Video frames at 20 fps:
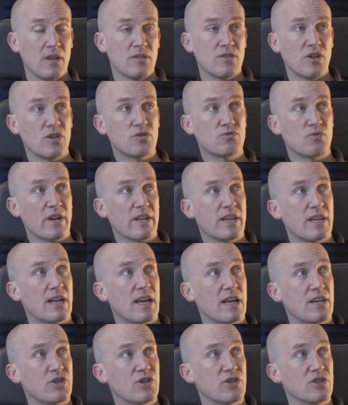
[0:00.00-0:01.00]
Those
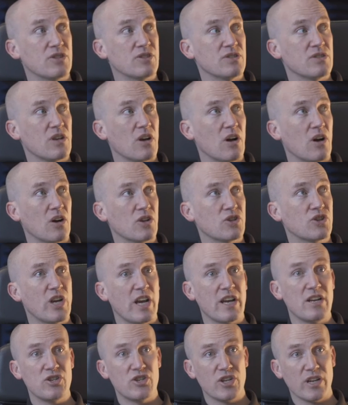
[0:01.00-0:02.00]
regulations are
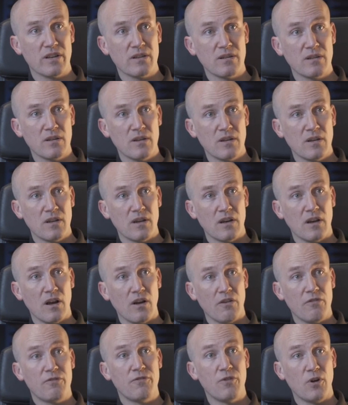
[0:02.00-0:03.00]
changing
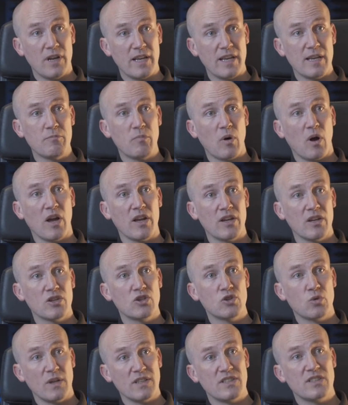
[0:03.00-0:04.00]
fully by
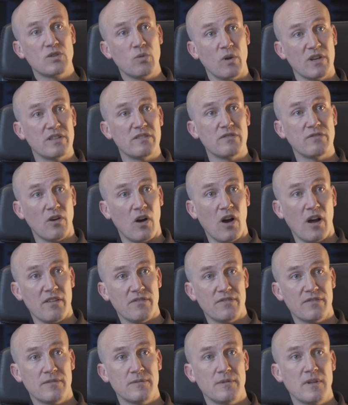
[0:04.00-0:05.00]

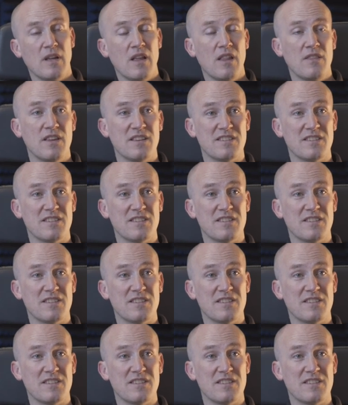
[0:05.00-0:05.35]
2025.